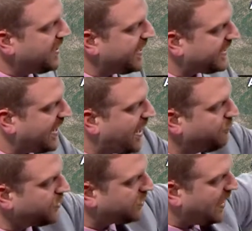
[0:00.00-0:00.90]
that
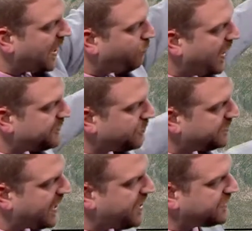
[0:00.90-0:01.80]
counterclockwise
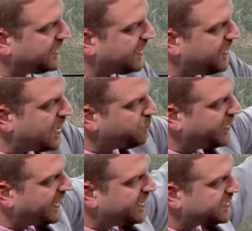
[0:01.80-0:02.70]
rotation can then
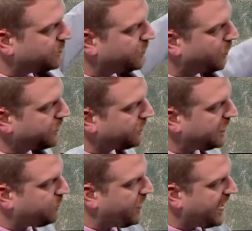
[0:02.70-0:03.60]
bring in some
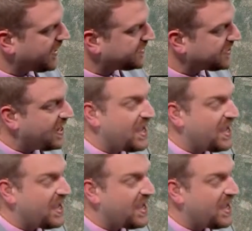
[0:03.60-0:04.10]
northerly winds